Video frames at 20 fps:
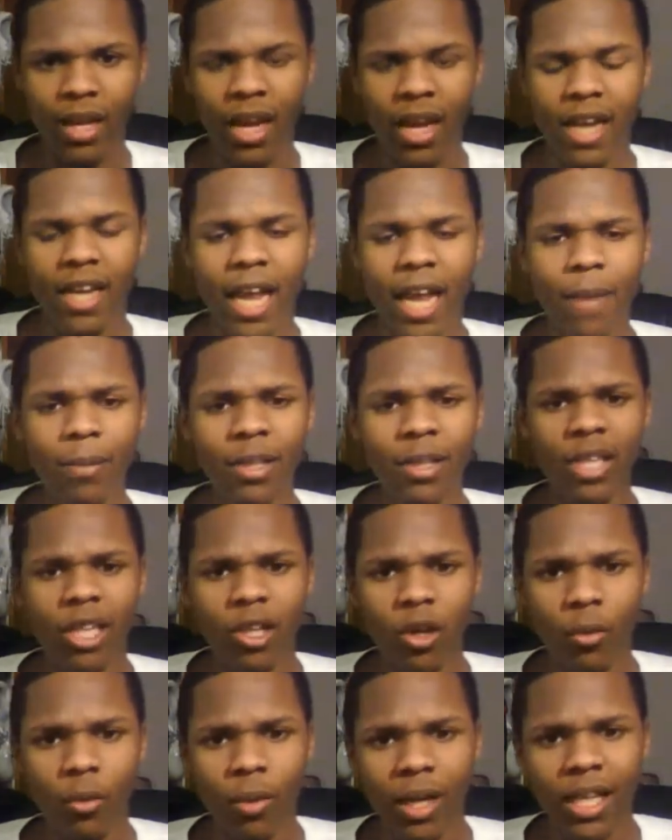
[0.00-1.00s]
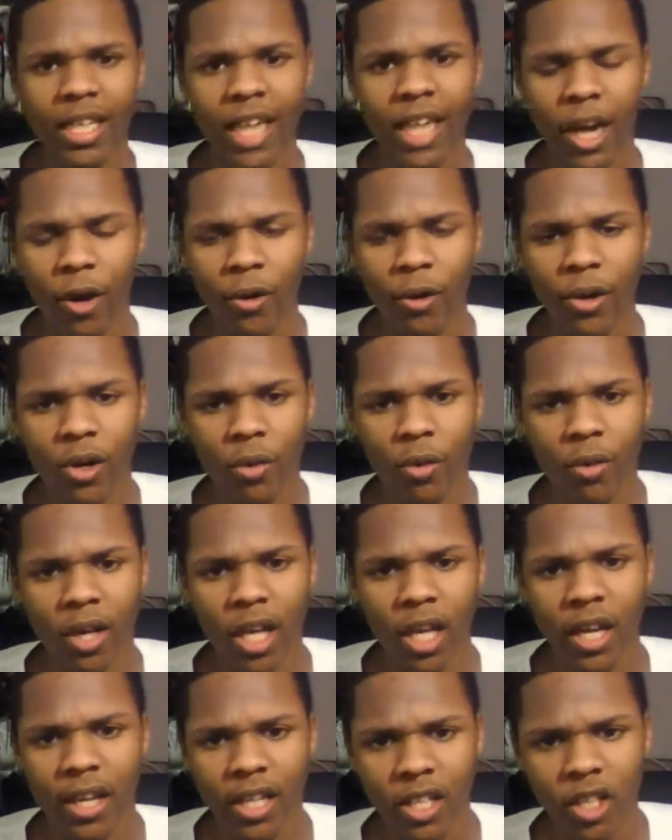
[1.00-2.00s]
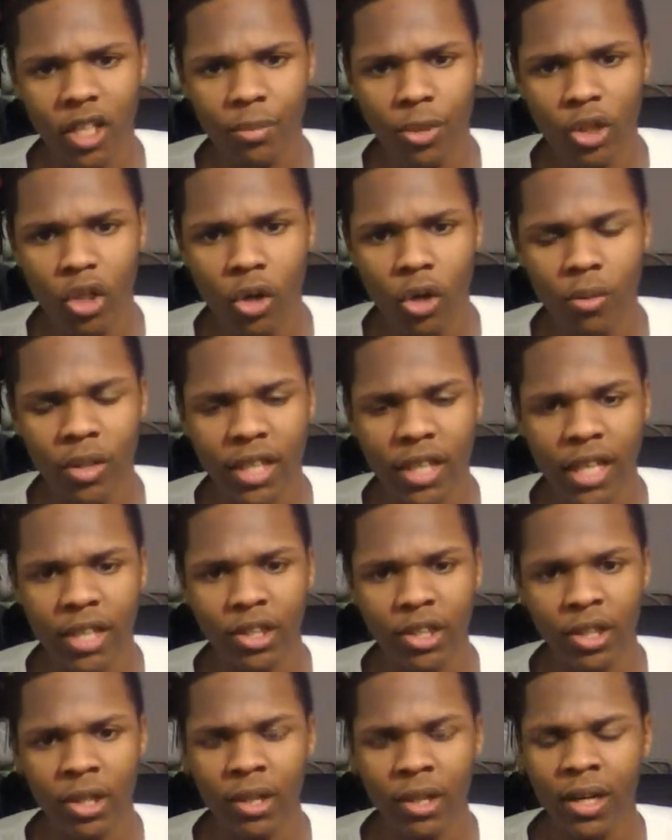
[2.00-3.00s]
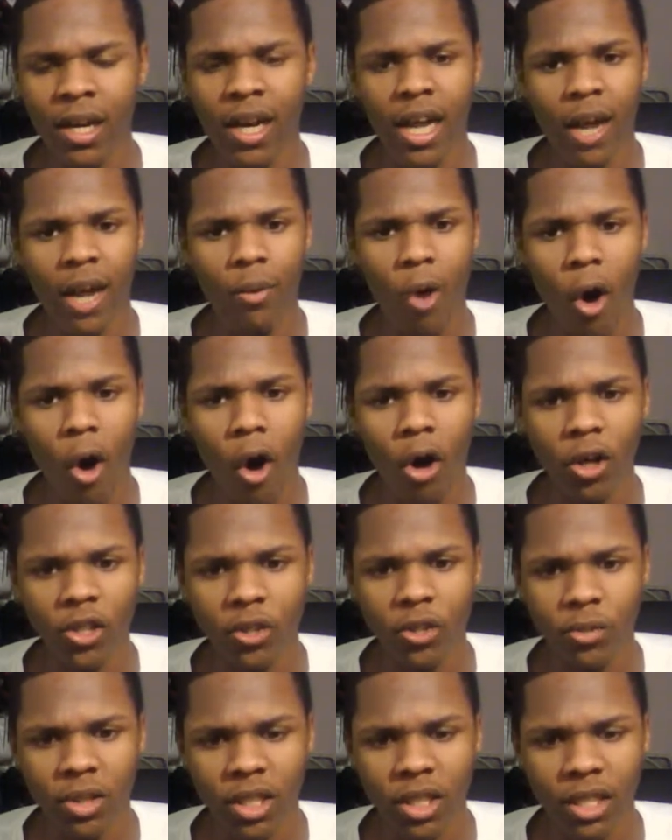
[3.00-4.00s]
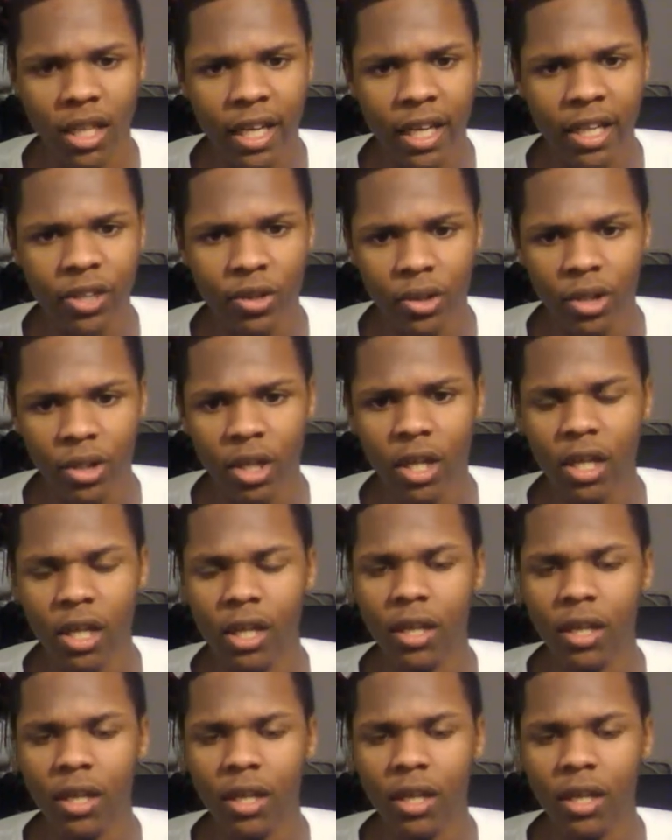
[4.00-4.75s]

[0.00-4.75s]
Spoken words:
And Damian Lillard really carried them when Nicholas Batum was injured and when Aldridge was injured.